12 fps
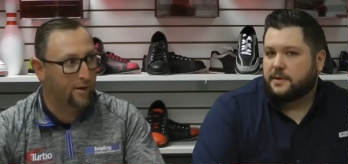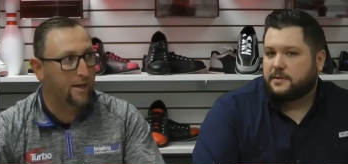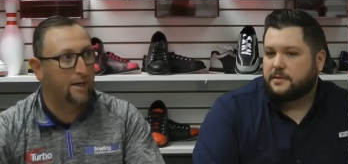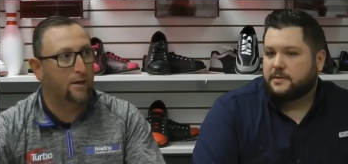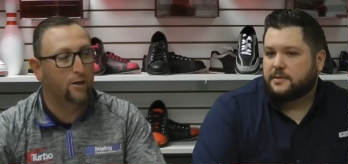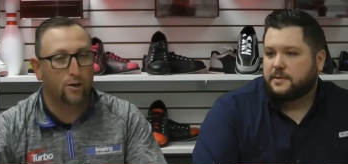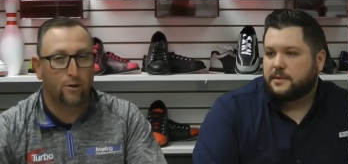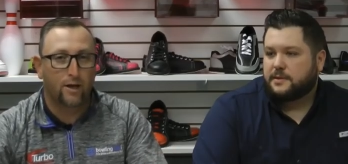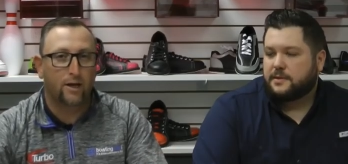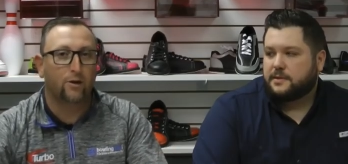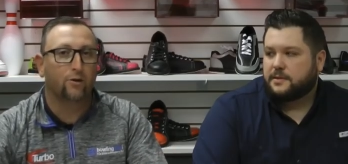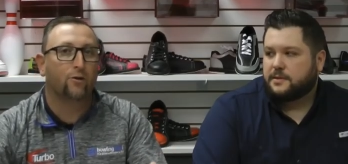Speaker 1: of getting you know
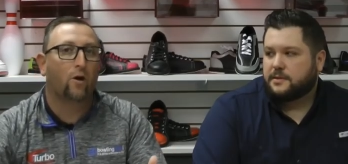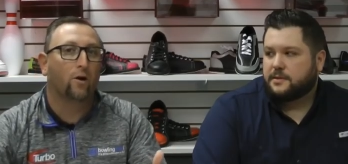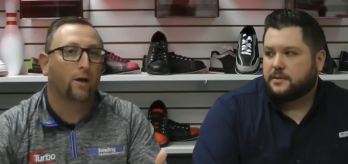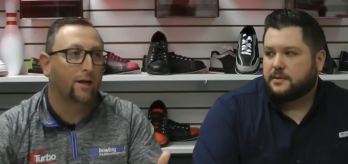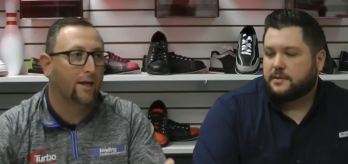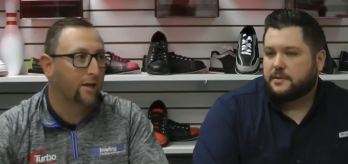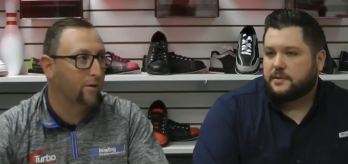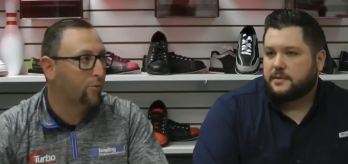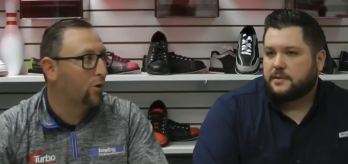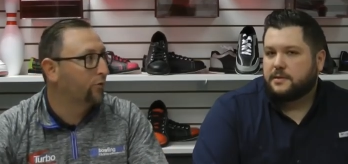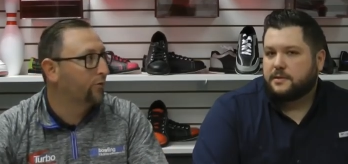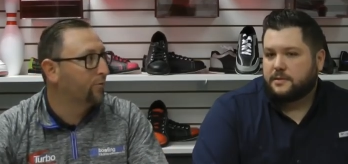hitting your target, getting the
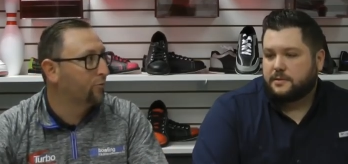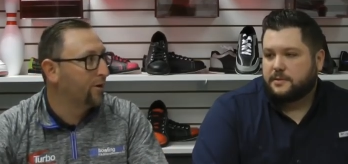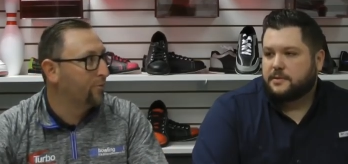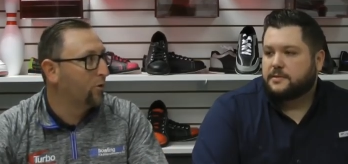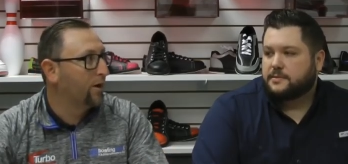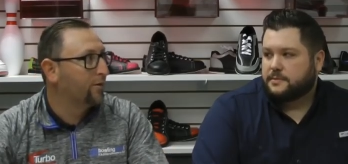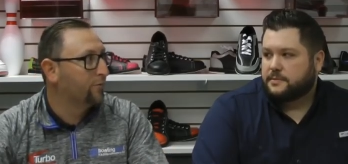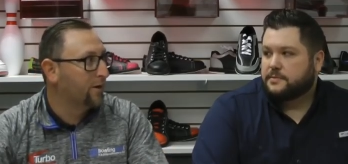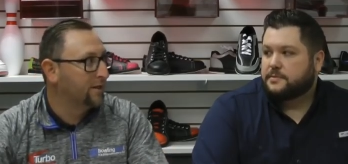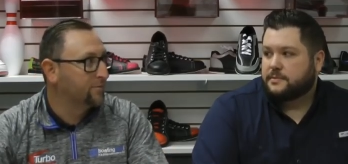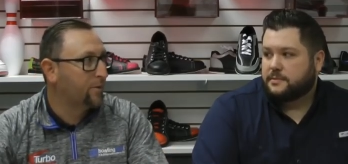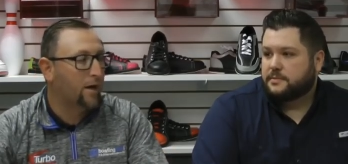ball to the break point at the
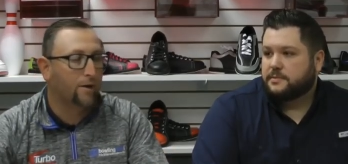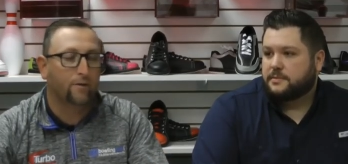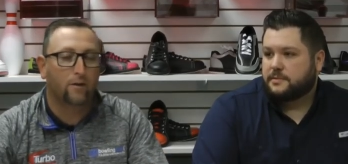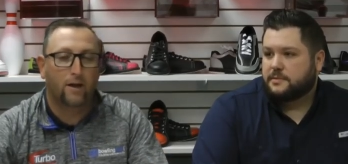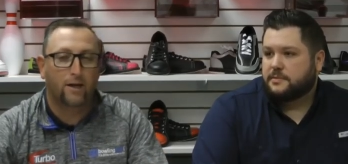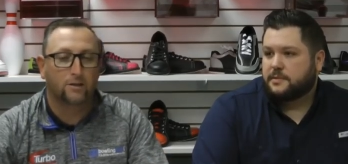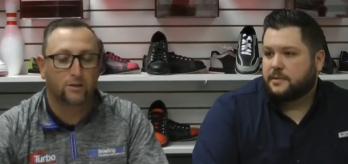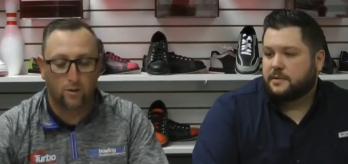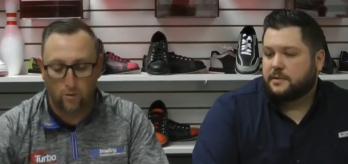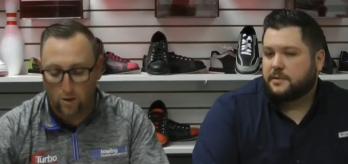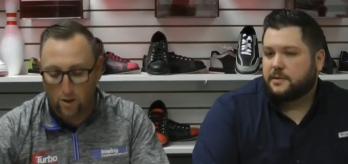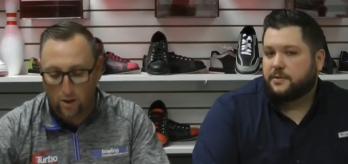right spot on the lane.
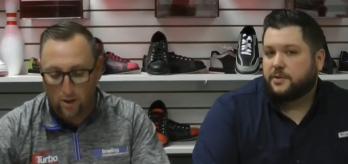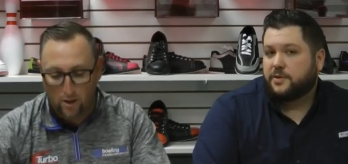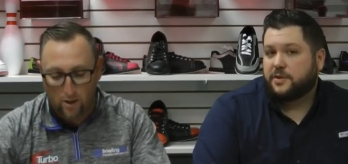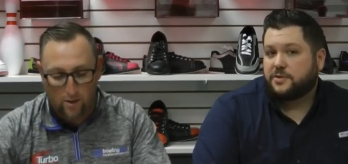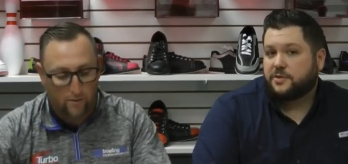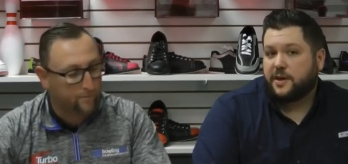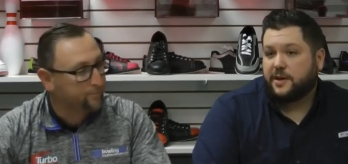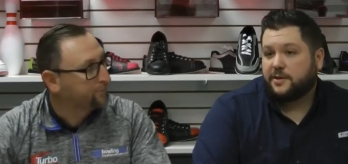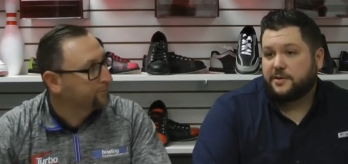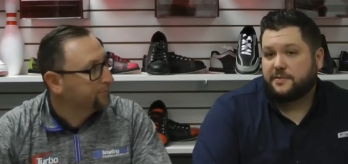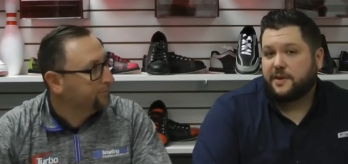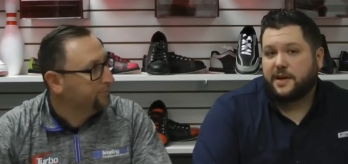So throwing it straighter,
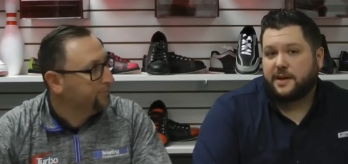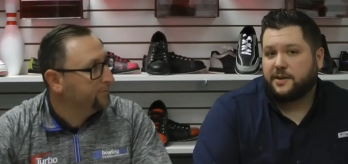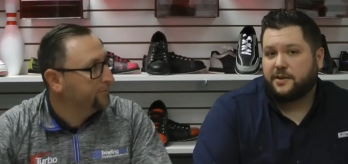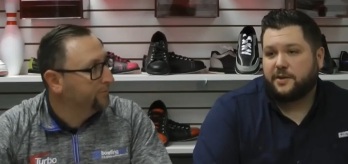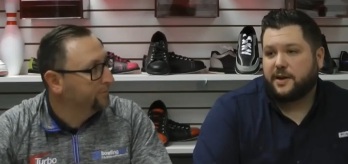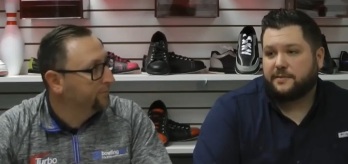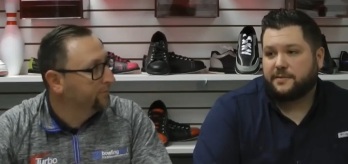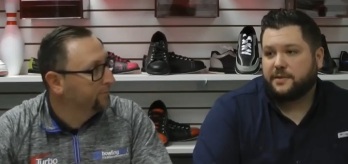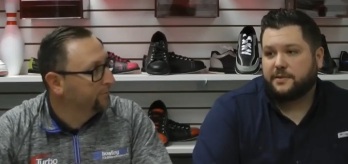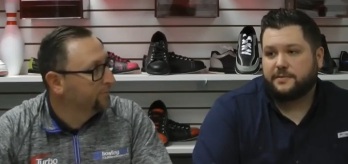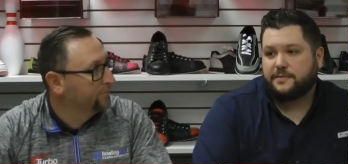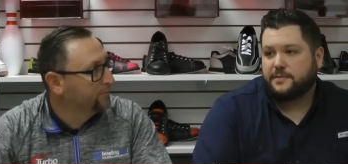it's fine. You don't
Speaker 2: have
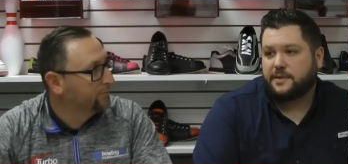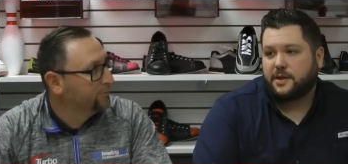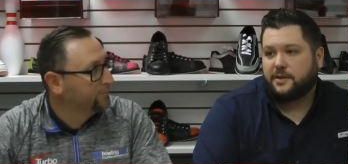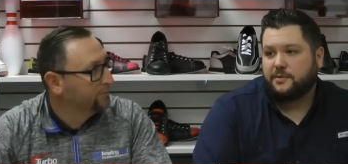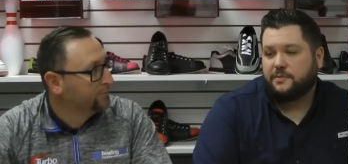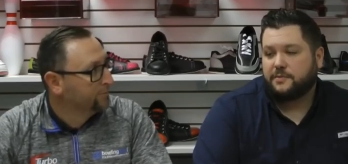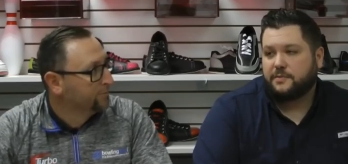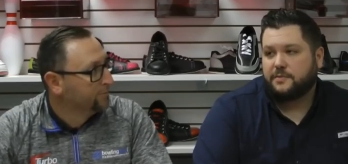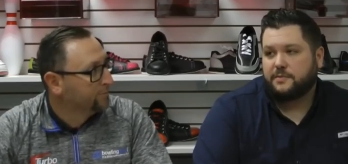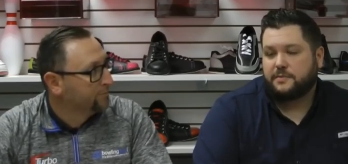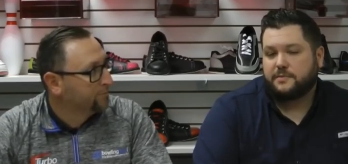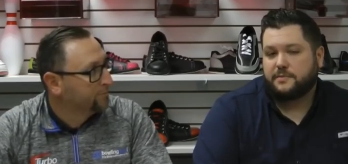to you know
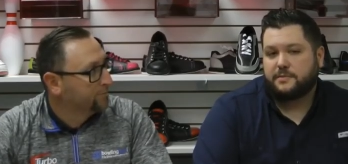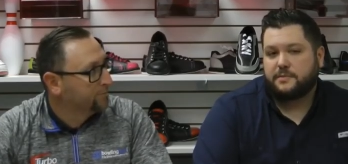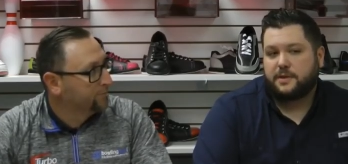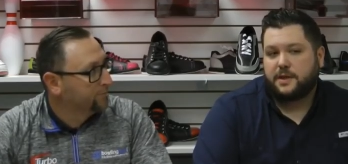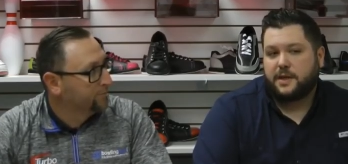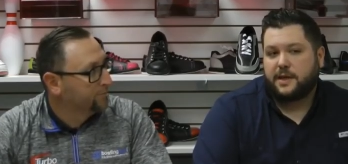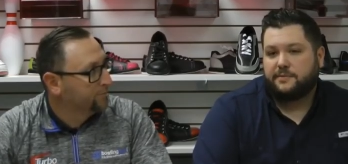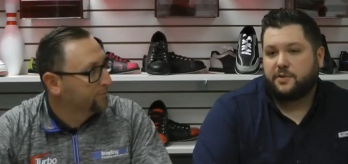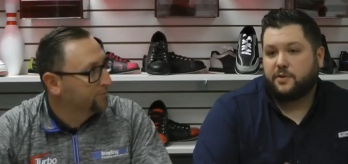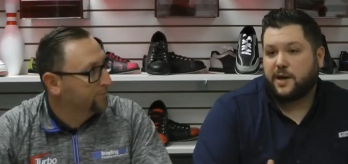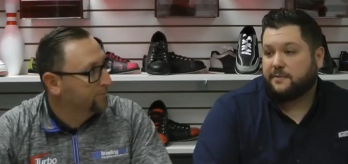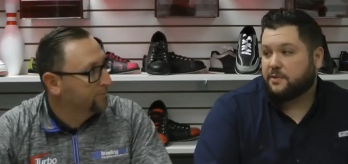if
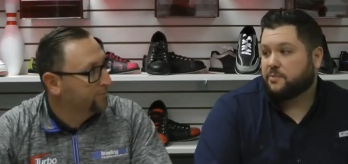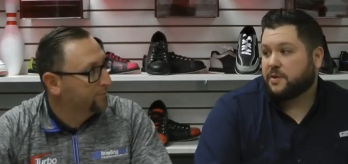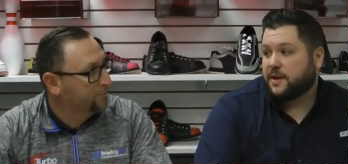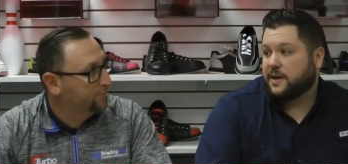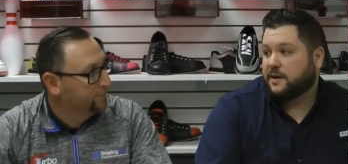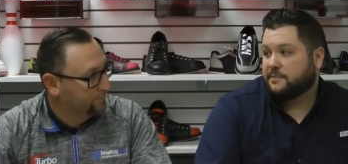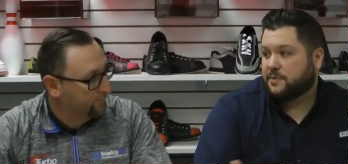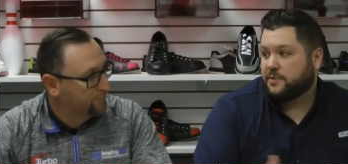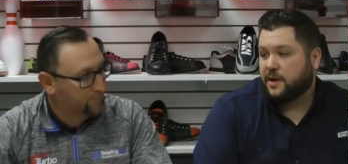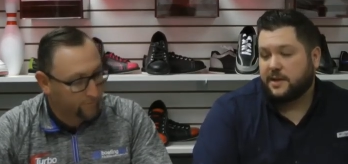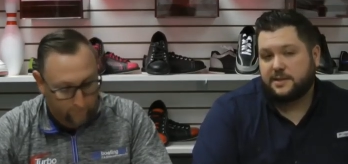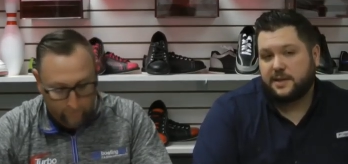you have to play up the
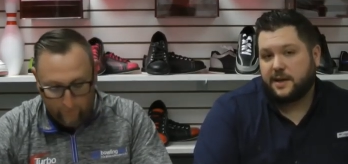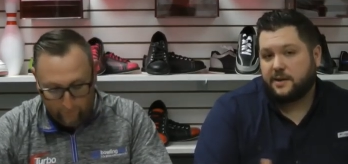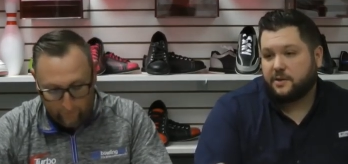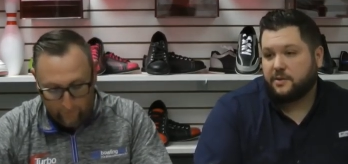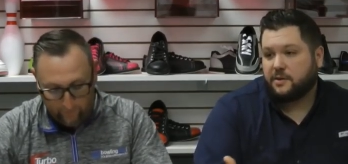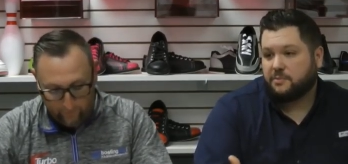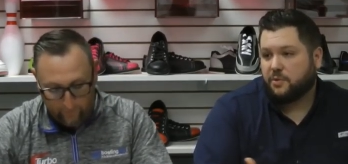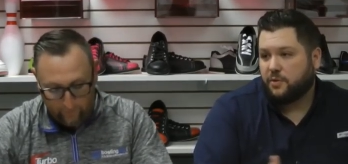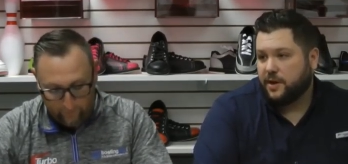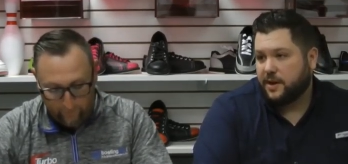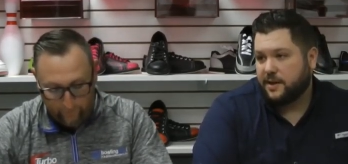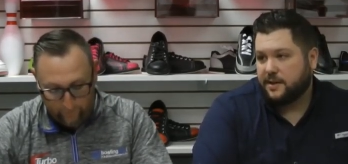right side or, or
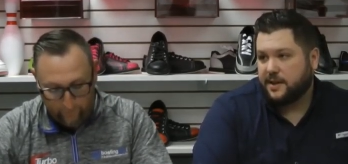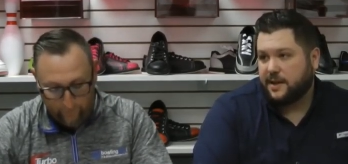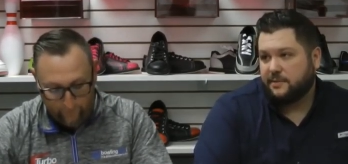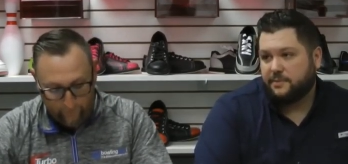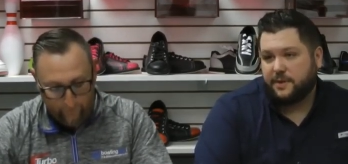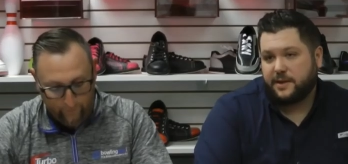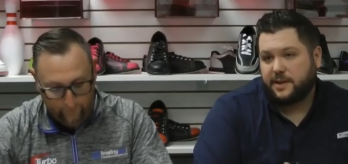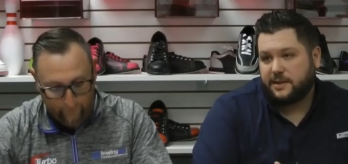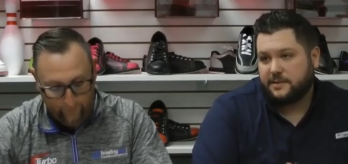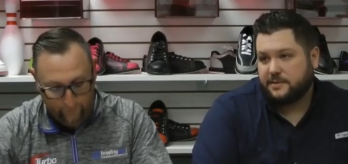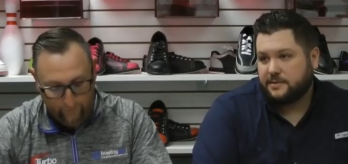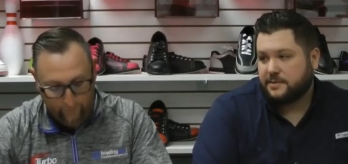point it at the headpin,
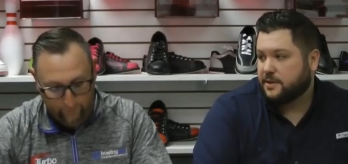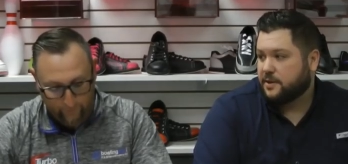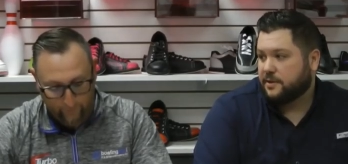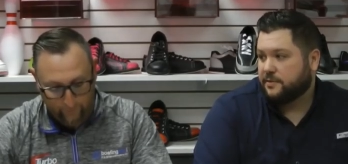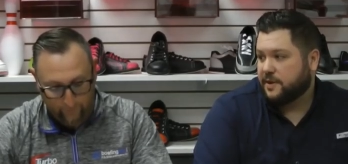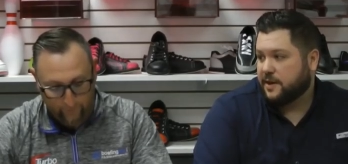that's totally